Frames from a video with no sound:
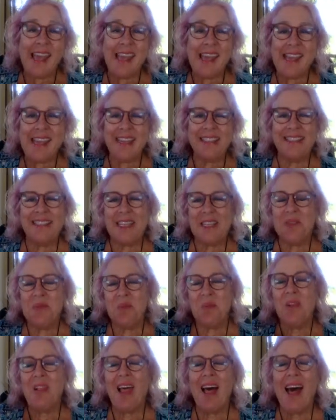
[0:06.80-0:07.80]
Hey, it says
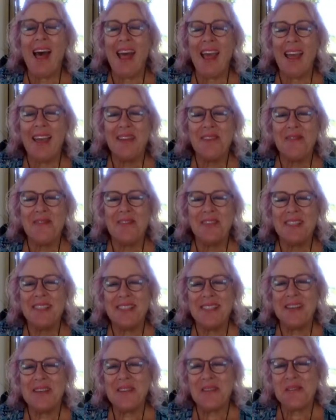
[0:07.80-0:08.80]
we're live.
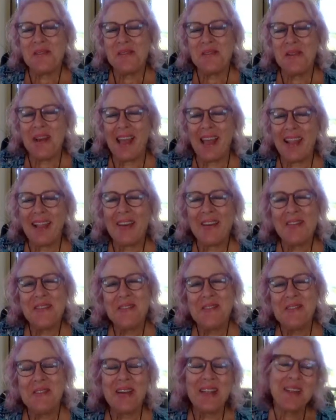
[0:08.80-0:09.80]
So
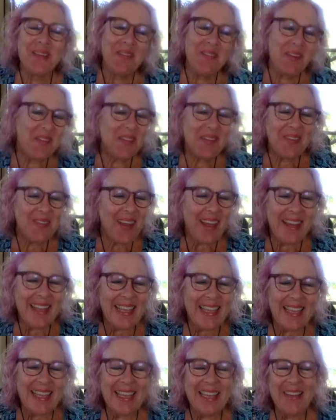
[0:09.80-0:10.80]
hello, welcome
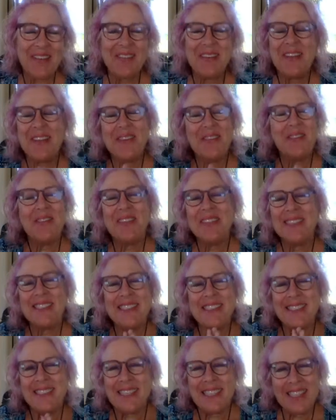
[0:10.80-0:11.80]
everybody. Wonderful to
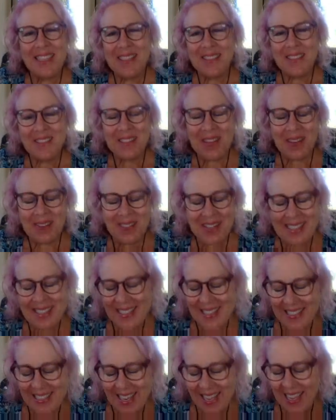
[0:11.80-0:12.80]
see you.
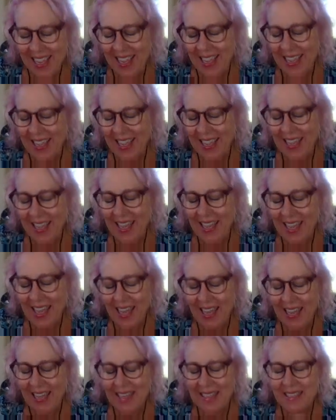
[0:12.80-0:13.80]
Namaste
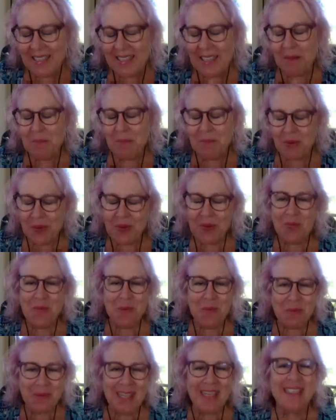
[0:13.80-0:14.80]
and a beautiful
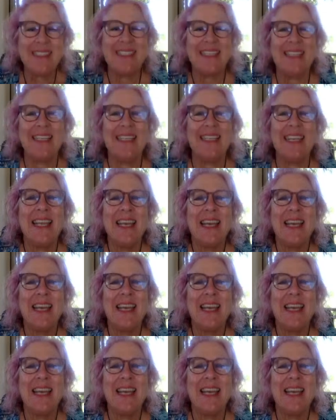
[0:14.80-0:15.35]
blessing